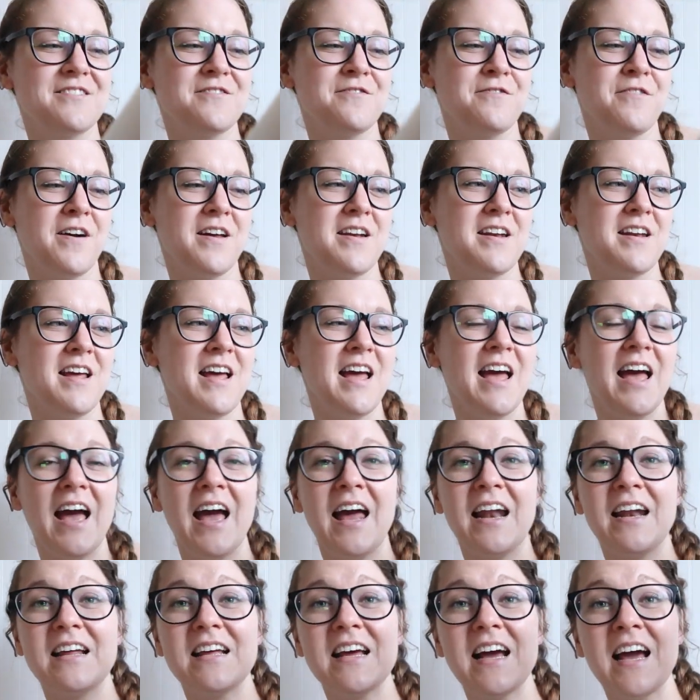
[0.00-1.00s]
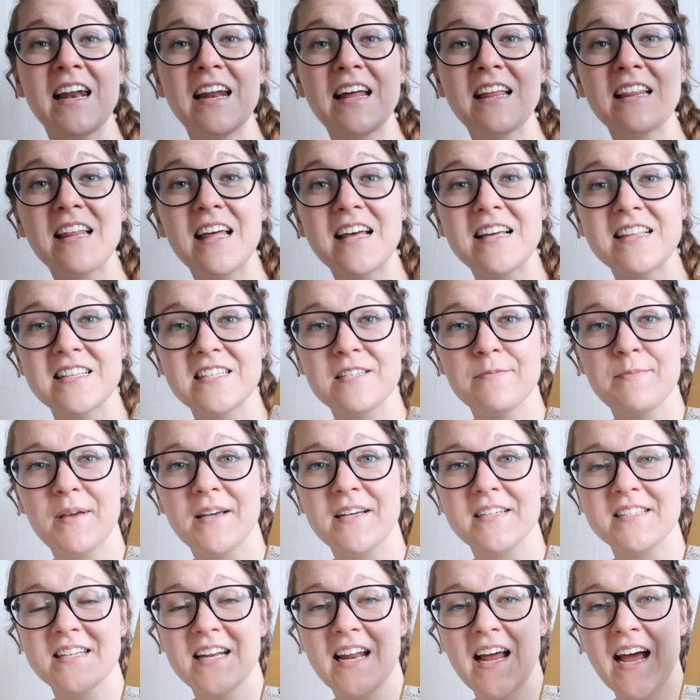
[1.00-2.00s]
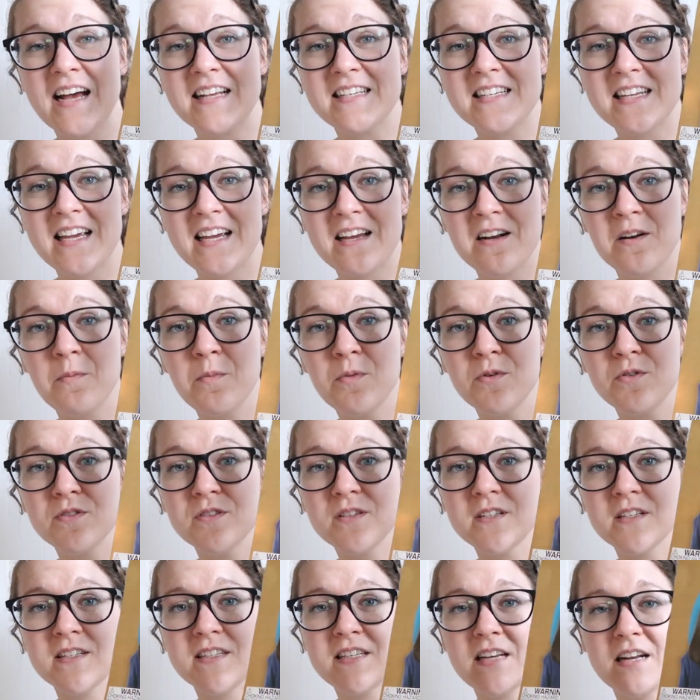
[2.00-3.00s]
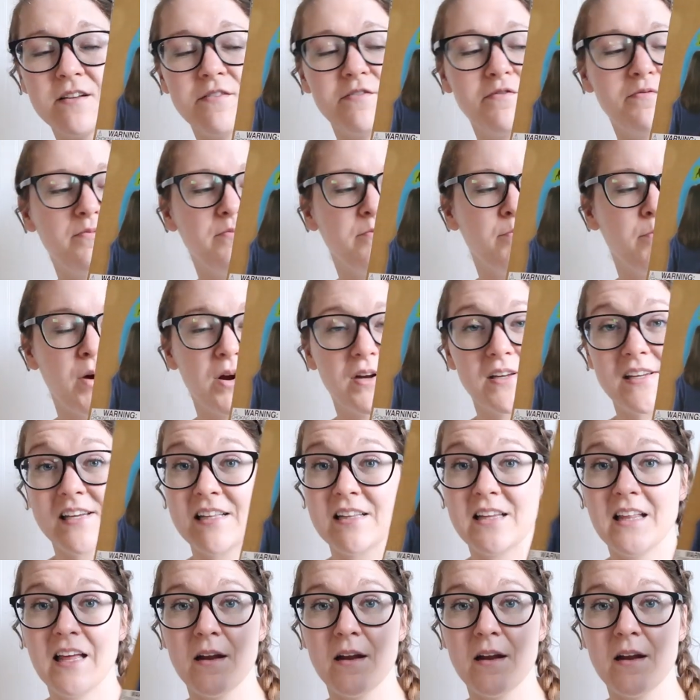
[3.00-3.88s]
is fun. And I like this because it has animals. Instead of marking